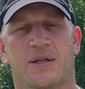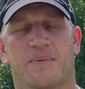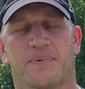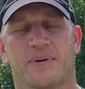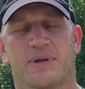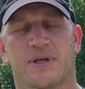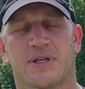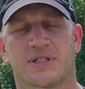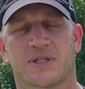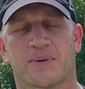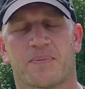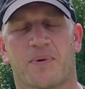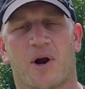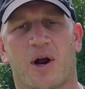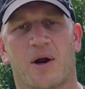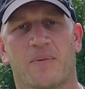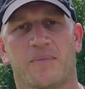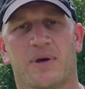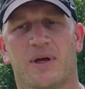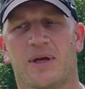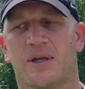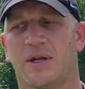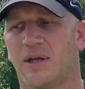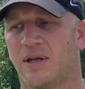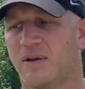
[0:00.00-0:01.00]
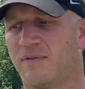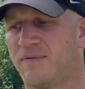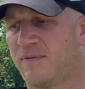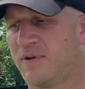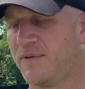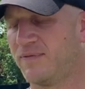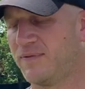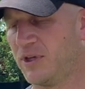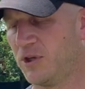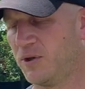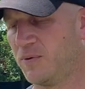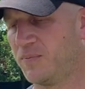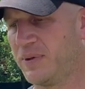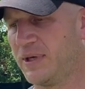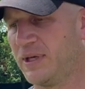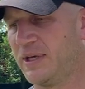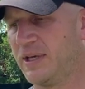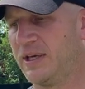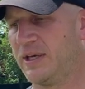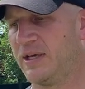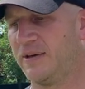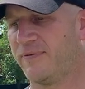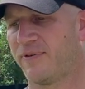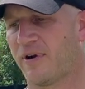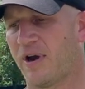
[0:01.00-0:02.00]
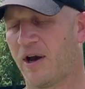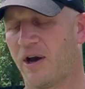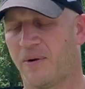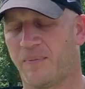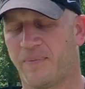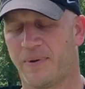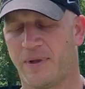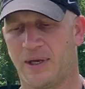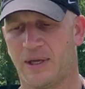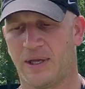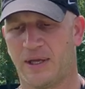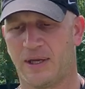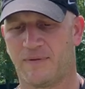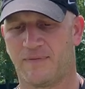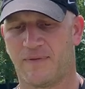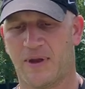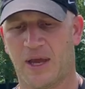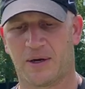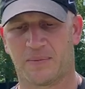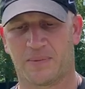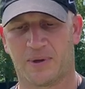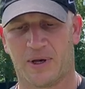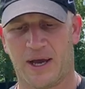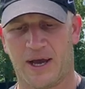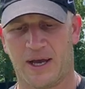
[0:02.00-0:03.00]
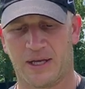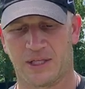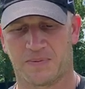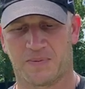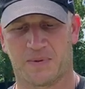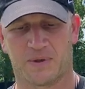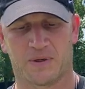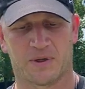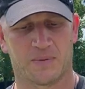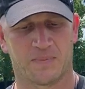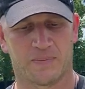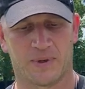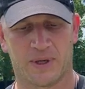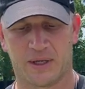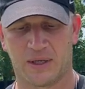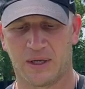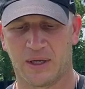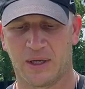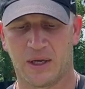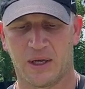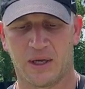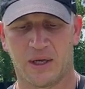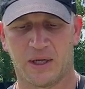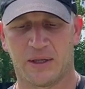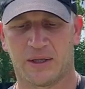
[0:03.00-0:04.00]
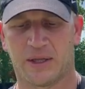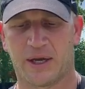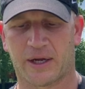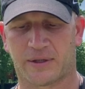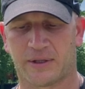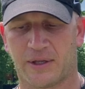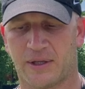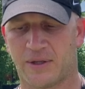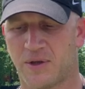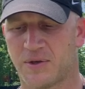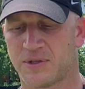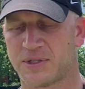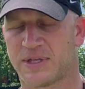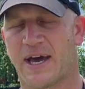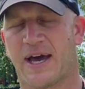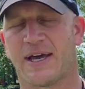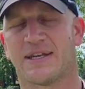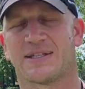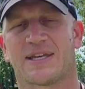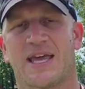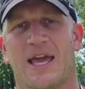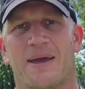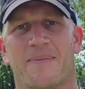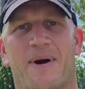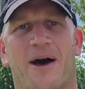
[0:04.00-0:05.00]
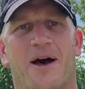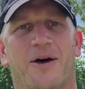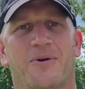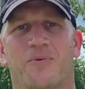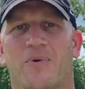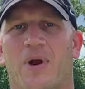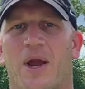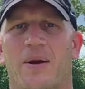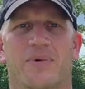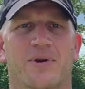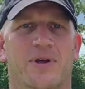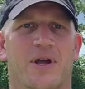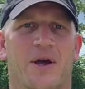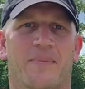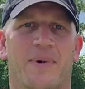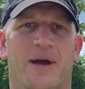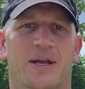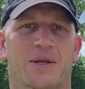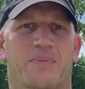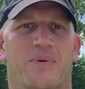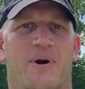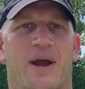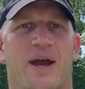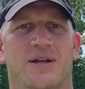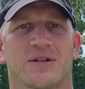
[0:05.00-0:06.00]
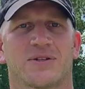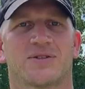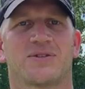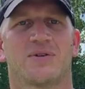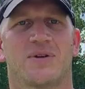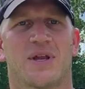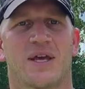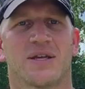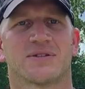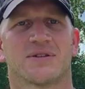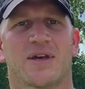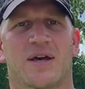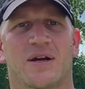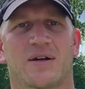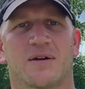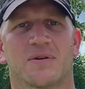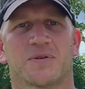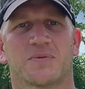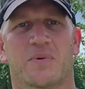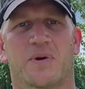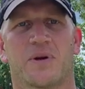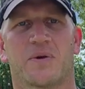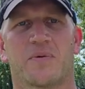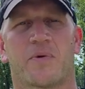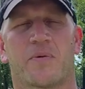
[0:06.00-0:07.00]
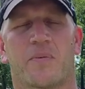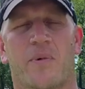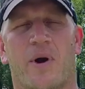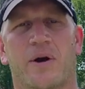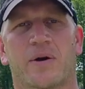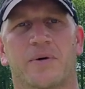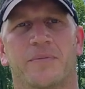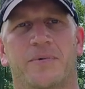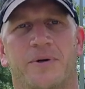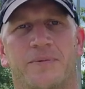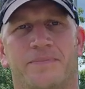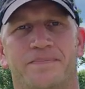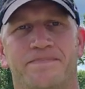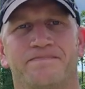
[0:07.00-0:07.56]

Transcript: police department and BUPD for helping and Vanderbilt Hospital. But luckily those guys came out and were able to come back to practice 2 days later. It's pretty remarkable.